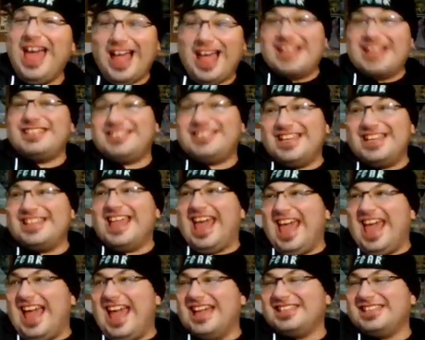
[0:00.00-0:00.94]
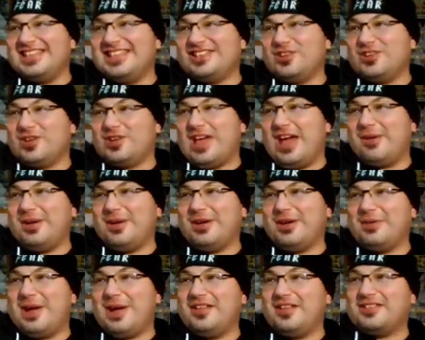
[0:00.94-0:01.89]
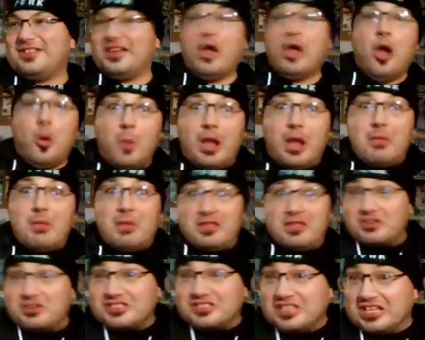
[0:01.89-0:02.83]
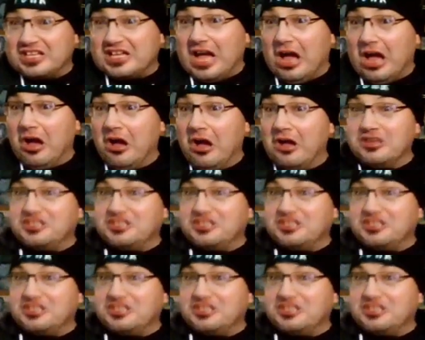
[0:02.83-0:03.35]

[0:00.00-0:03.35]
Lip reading: and they see the heads that they're carrying around. It's like, wait a minute, those are the guys,